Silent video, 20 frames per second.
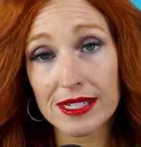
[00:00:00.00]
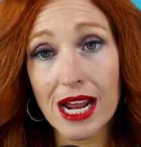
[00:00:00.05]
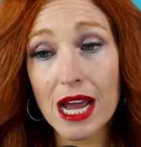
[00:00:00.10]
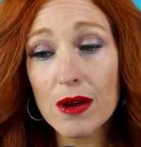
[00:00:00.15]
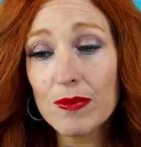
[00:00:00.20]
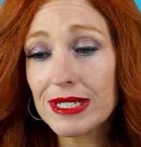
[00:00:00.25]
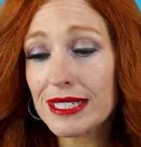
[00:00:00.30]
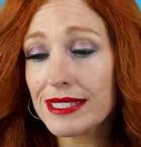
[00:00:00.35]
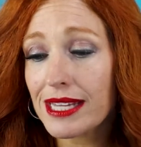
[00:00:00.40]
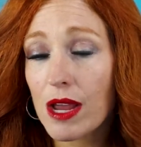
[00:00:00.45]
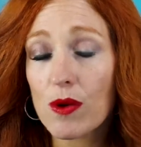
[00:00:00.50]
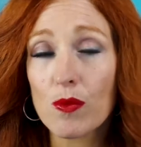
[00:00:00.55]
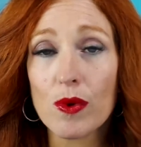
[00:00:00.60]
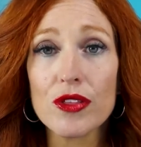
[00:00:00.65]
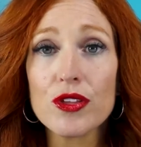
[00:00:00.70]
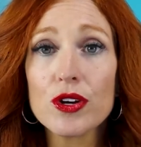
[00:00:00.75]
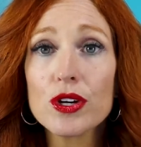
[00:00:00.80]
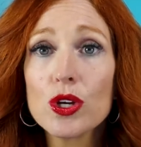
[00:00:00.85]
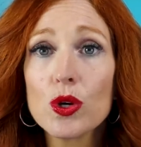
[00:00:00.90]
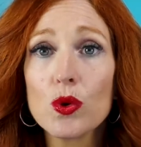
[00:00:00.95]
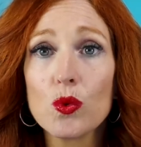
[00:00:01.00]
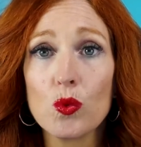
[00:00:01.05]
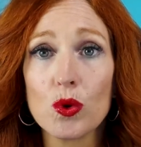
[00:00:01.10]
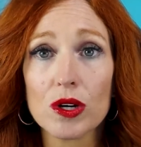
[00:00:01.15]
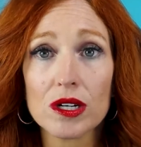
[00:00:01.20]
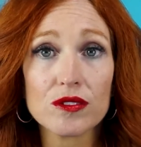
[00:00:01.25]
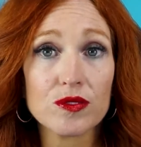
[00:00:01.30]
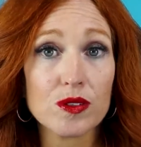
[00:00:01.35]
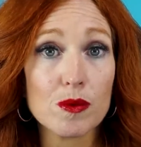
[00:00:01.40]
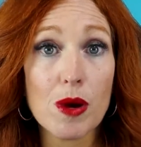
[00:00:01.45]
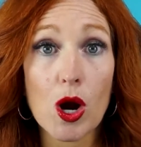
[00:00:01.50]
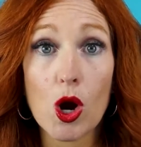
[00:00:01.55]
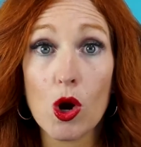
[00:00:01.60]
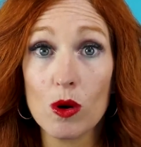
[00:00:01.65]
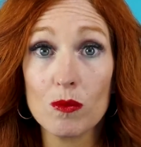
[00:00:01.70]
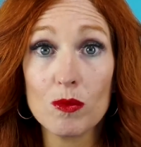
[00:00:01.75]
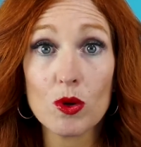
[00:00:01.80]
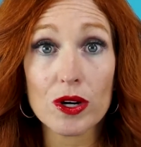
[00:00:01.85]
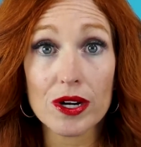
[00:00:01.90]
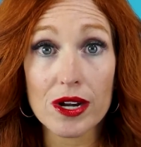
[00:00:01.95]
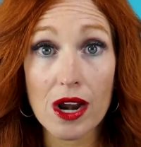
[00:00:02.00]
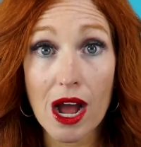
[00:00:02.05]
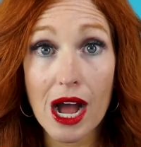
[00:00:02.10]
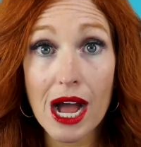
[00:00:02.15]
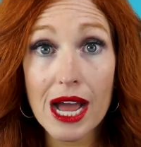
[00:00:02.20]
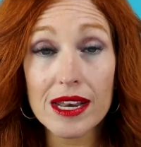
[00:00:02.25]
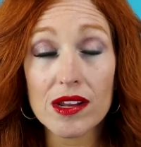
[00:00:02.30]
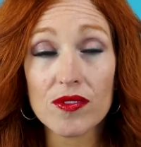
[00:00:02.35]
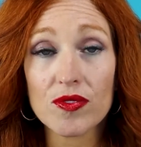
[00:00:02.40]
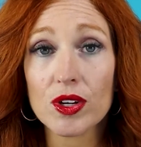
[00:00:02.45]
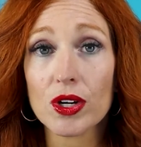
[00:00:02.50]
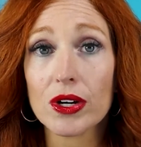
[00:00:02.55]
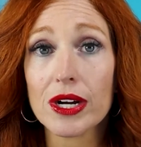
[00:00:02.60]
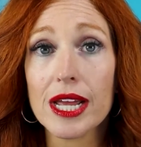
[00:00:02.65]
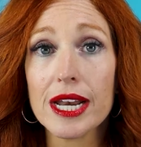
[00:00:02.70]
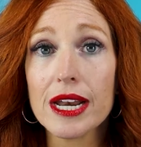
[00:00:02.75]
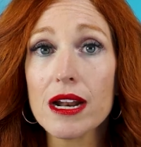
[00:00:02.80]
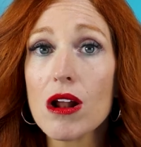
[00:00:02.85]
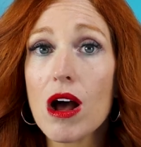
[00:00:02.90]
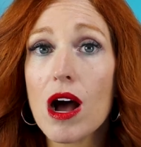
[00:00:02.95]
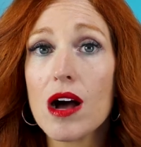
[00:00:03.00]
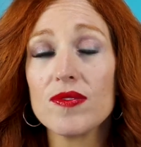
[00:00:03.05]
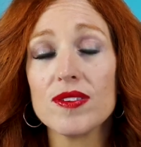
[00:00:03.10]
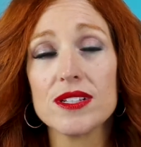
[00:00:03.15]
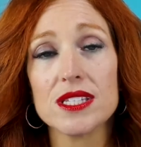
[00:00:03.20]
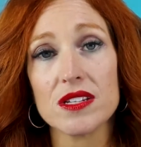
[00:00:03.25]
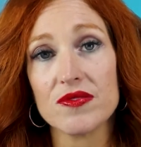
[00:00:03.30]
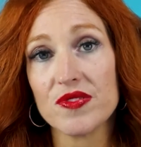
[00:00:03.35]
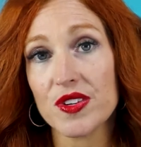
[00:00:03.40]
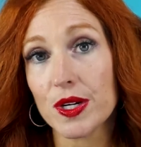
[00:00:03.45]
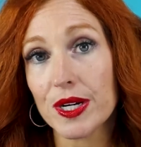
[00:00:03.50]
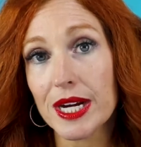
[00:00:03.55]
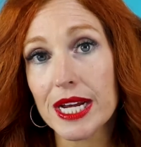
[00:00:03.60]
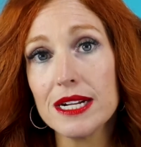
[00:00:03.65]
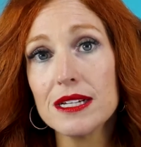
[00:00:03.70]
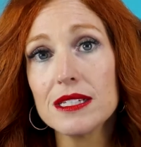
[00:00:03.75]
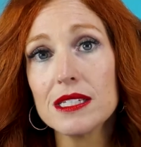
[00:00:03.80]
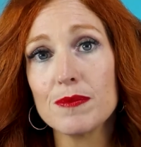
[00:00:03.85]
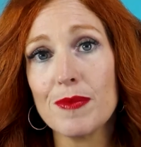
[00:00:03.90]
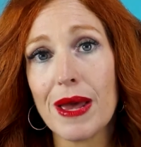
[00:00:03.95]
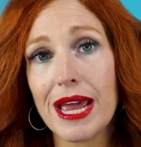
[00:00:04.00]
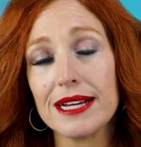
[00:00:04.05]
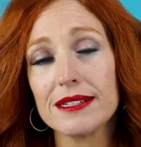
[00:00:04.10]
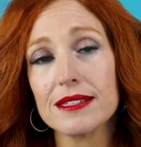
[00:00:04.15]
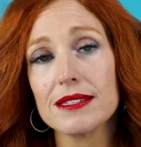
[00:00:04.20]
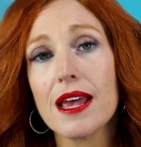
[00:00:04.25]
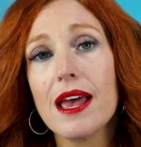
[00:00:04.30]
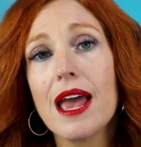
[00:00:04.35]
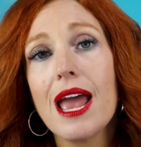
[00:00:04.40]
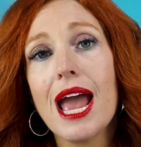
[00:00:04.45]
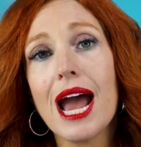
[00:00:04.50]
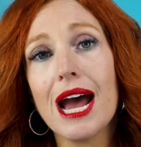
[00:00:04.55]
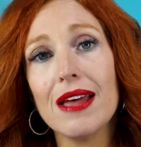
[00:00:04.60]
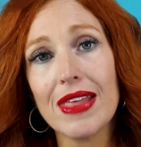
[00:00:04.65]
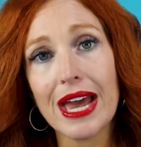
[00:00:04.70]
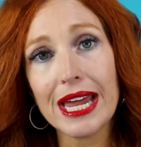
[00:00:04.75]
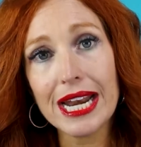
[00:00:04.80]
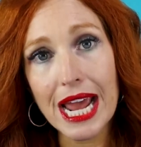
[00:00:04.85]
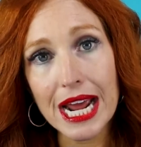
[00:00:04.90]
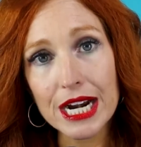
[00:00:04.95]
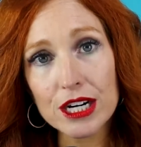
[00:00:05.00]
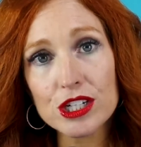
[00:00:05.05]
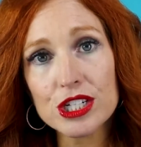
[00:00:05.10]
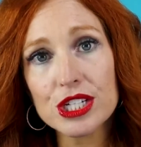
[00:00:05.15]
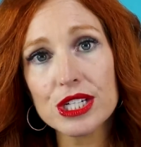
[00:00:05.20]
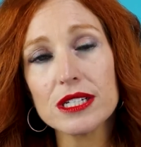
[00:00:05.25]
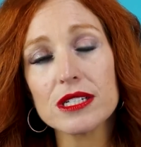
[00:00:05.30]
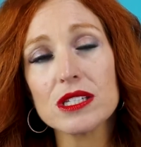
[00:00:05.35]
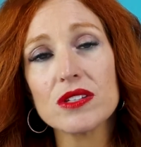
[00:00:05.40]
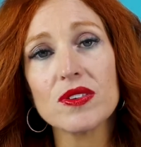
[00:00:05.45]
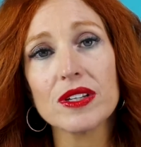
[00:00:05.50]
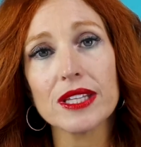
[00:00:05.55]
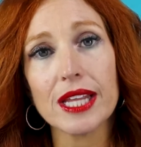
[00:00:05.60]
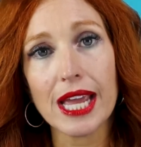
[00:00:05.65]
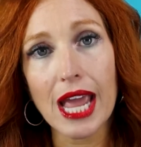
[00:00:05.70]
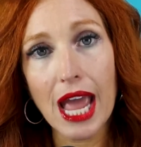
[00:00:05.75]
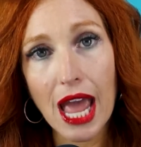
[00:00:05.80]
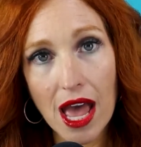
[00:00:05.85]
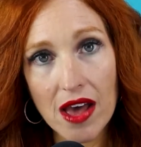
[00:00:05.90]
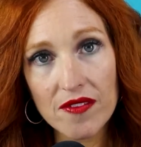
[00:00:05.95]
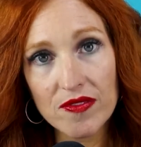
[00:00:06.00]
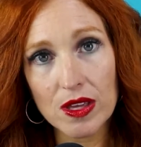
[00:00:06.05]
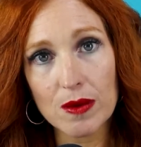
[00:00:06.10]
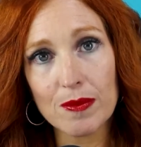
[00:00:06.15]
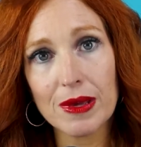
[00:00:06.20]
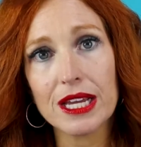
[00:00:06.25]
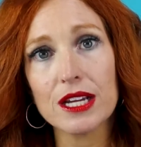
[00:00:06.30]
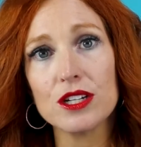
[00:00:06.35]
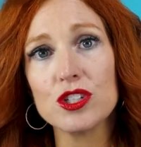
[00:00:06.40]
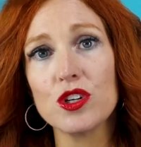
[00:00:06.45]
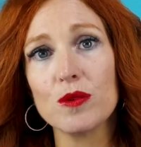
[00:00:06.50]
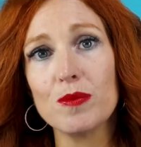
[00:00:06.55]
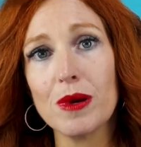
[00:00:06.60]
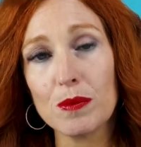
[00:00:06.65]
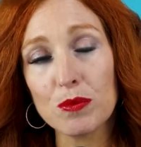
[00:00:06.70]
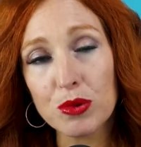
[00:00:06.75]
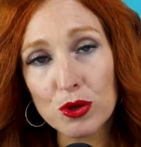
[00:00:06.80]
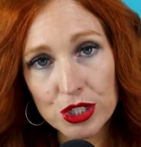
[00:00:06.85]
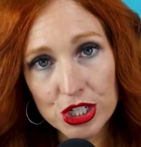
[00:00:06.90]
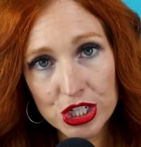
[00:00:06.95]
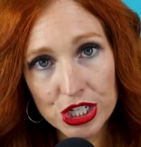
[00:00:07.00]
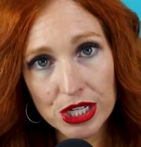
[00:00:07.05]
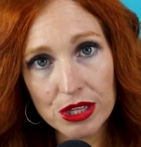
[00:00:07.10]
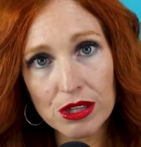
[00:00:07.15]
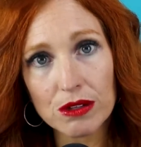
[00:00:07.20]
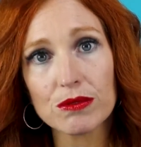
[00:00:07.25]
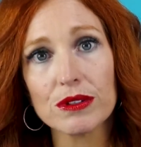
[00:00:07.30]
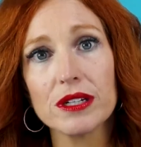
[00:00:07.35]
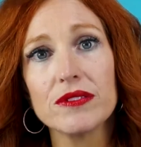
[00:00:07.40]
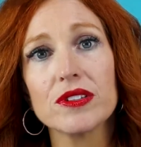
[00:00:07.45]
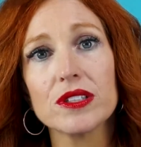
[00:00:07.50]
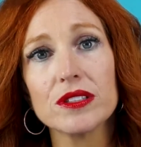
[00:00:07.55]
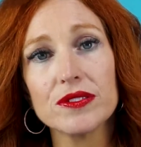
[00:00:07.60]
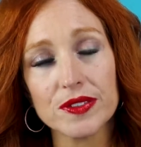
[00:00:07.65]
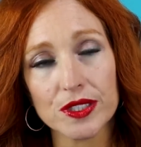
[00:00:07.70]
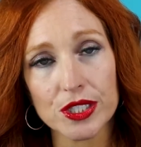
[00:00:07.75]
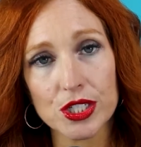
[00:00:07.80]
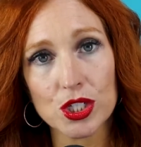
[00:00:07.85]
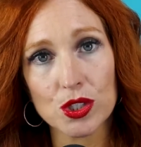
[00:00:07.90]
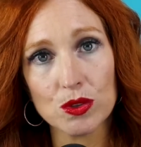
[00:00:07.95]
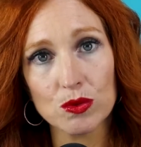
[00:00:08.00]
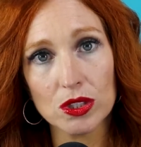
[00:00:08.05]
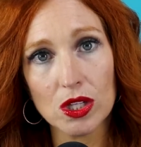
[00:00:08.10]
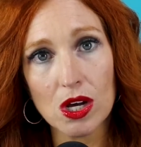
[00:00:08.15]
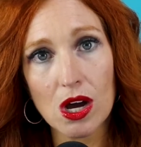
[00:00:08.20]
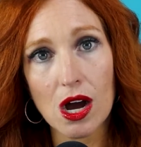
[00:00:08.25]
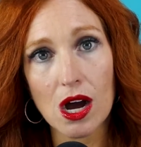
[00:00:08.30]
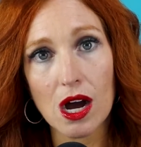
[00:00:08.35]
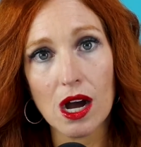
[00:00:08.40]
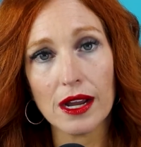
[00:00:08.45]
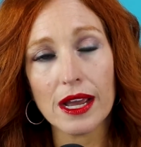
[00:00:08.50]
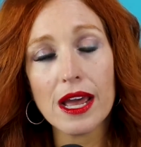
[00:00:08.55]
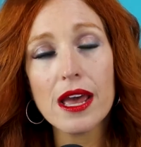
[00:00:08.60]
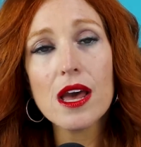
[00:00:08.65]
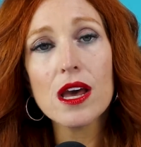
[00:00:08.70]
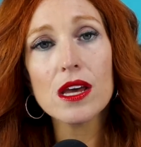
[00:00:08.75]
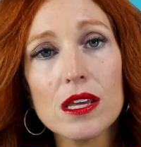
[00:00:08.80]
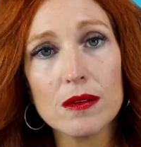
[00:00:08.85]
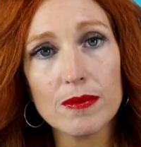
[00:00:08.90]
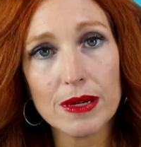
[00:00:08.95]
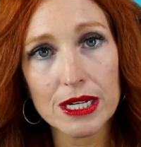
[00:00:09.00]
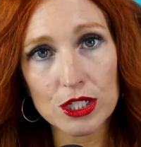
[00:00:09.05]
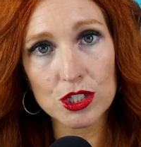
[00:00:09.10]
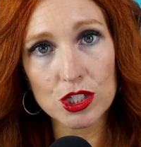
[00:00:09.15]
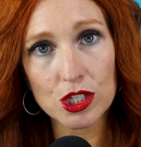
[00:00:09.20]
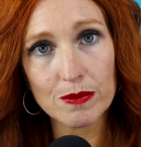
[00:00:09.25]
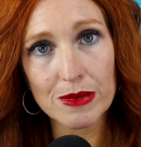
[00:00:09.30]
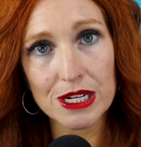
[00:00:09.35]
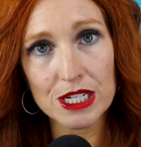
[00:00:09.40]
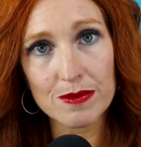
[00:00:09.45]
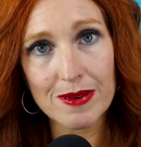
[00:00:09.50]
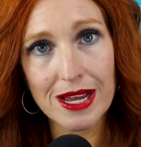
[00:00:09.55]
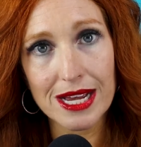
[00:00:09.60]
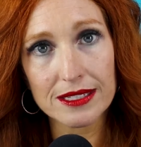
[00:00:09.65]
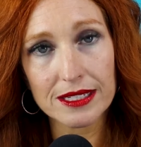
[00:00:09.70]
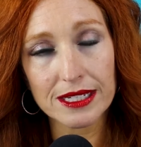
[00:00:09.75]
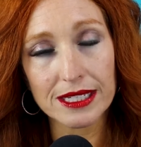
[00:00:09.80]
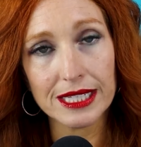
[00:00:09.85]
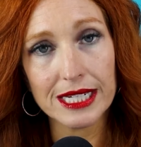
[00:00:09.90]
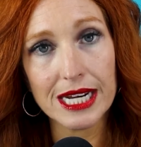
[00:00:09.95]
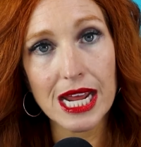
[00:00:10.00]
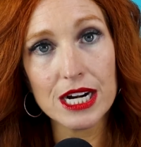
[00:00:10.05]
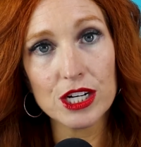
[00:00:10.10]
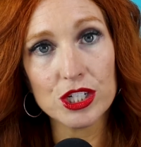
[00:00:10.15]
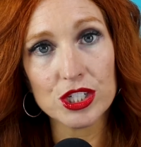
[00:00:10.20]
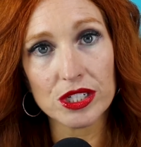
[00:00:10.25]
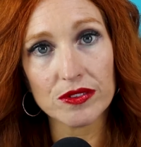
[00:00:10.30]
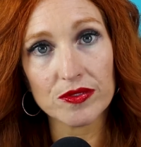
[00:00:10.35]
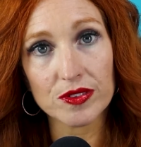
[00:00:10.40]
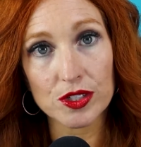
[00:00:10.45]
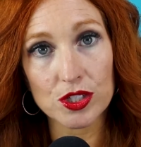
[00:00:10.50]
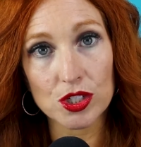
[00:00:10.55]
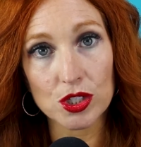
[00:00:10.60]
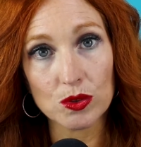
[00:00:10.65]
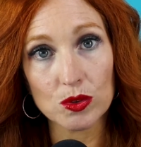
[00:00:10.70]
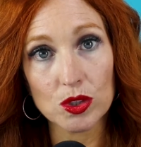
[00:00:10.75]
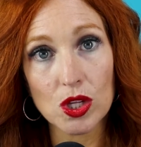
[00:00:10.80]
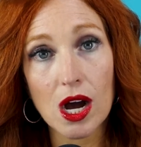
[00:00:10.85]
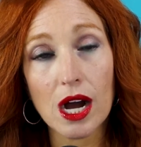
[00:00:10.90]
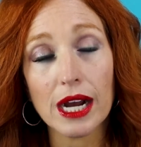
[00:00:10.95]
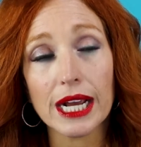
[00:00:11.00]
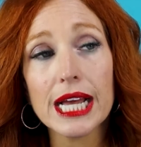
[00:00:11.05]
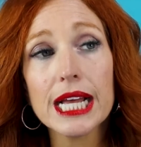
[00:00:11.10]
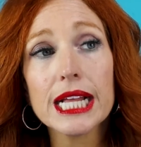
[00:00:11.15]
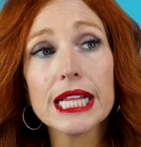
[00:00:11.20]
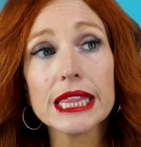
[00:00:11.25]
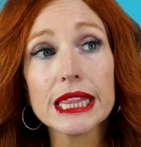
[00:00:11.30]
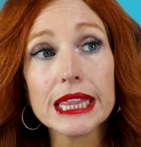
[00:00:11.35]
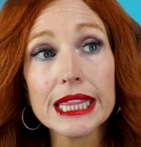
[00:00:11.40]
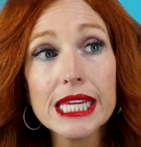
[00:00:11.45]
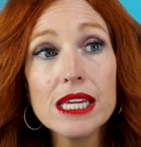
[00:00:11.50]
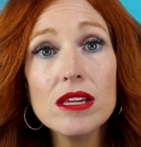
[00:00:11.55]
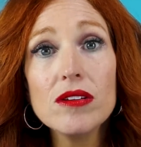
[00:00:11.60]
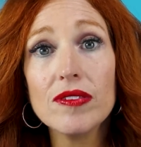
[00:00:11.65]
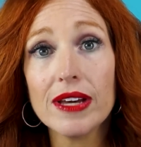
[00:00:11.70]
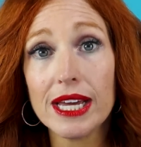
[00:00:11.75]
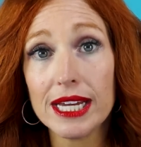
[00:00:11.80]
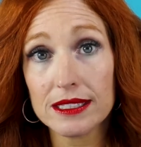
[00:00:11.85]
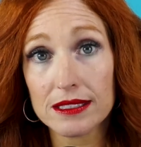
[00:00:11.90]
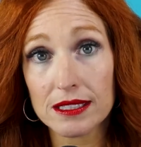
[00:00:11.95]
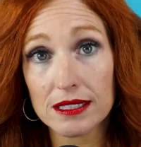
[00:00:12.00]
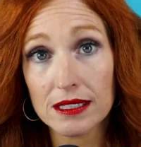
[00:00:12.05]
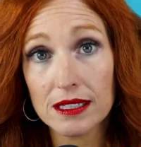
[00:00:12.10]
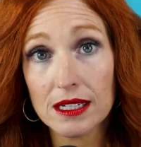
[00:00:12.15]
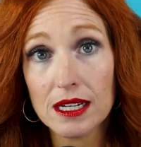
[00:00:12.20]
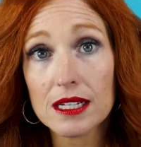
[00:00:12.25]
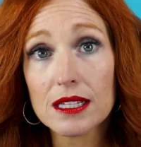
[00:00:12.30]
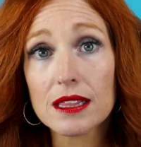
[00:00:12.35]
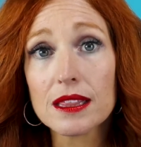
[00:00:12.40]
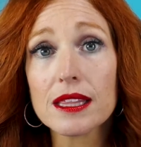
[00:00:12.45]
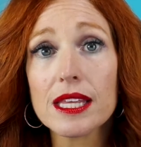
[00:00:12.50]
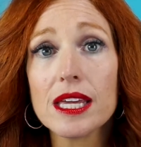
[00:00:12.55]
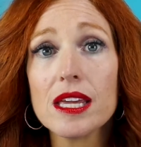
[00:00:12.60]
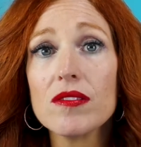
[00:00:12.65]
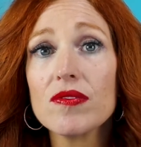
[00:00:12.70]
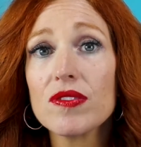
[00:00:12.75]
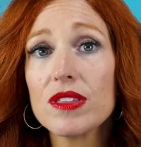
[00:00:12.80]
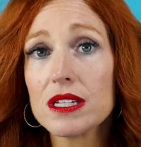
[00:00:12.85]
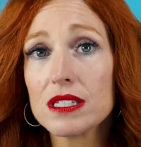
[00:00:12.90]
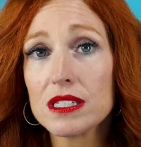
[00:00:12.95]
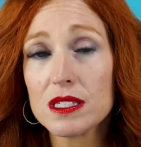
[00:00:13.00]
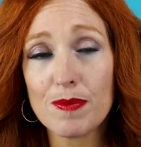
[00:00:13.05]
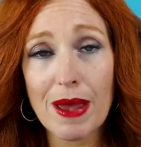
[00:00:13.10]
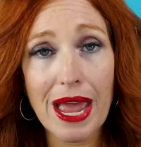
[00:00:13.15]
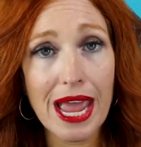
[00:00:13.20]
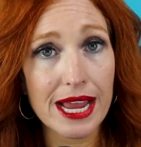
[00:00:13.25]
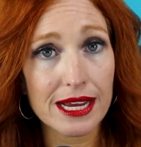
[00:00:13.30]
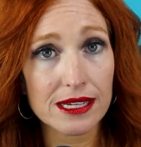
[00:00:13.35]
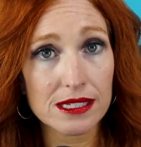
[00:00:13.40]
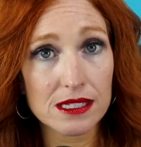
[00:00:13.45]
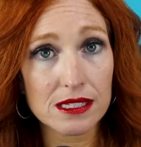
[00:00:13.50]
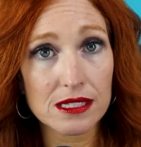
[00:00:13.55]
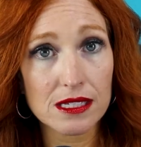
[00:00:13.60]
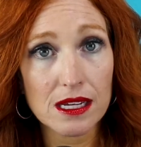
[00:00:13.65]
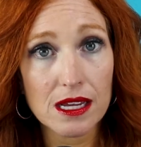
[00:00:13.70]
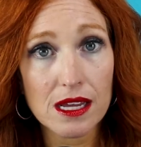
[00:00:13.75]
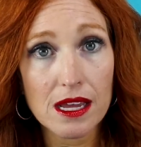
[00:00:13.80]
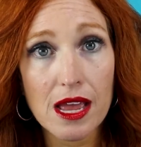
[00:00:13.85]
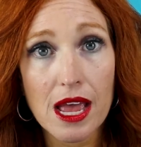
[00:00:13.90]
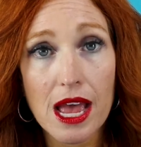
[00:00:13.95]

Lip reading: And I would say whether you work from home or not, if you're in an office, if you're in a space and that energy is feeling heavy because you've been pushing the river for too long, you've in too much masculine energy for too long, leave it. Leave the space.